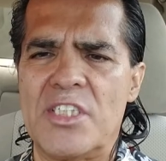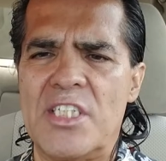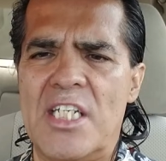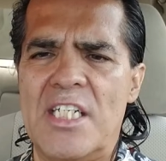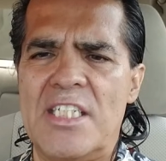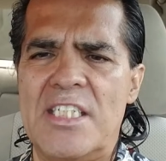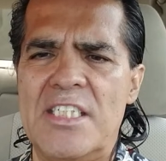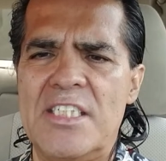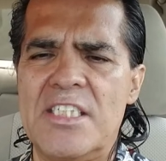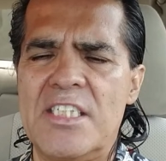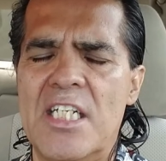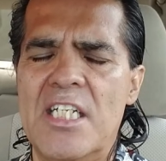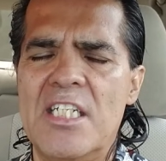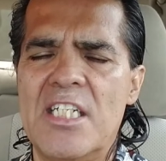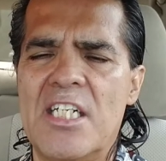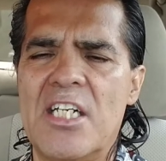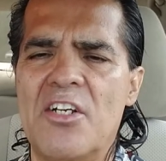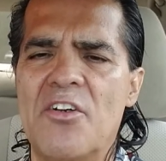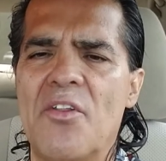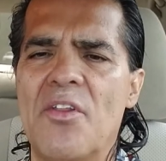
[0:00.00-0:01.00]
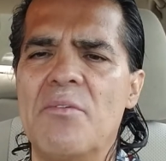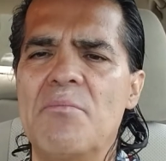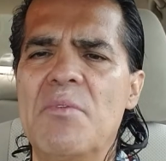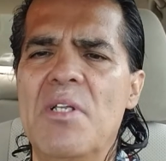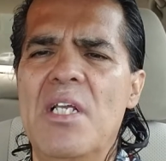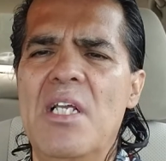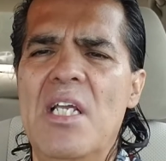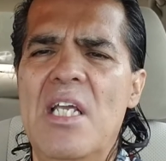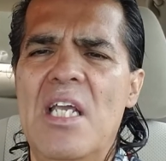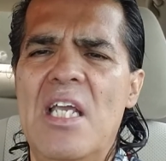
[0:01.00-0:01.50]
at least clear them.
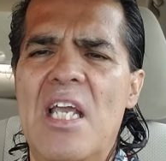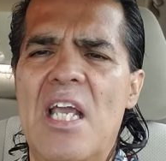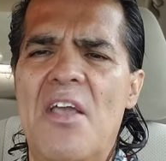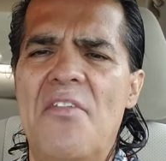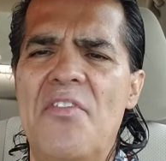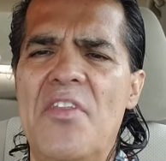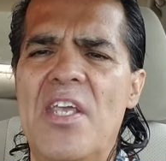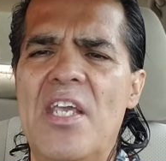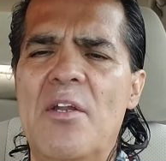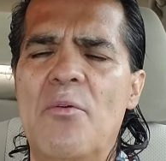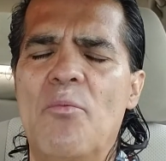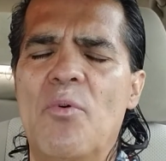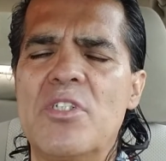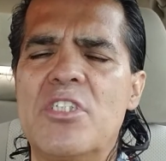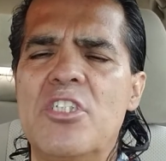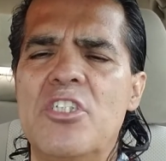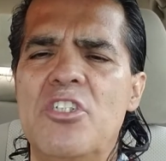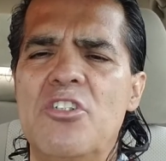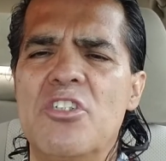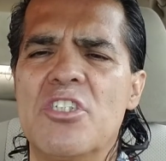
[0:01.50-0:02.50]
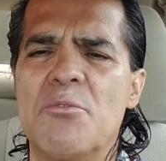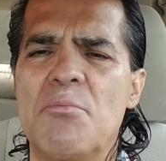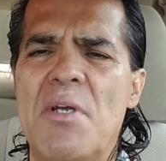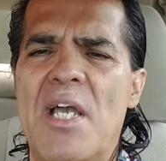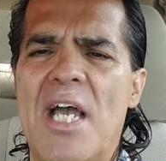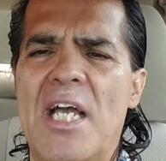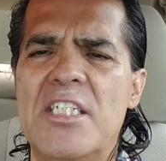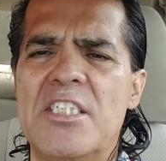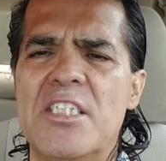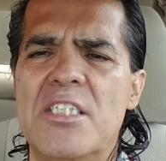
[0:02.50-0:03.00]
And then what you do is
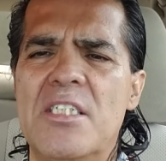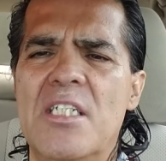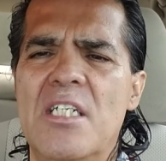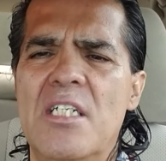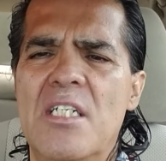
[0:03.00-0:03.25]
imagine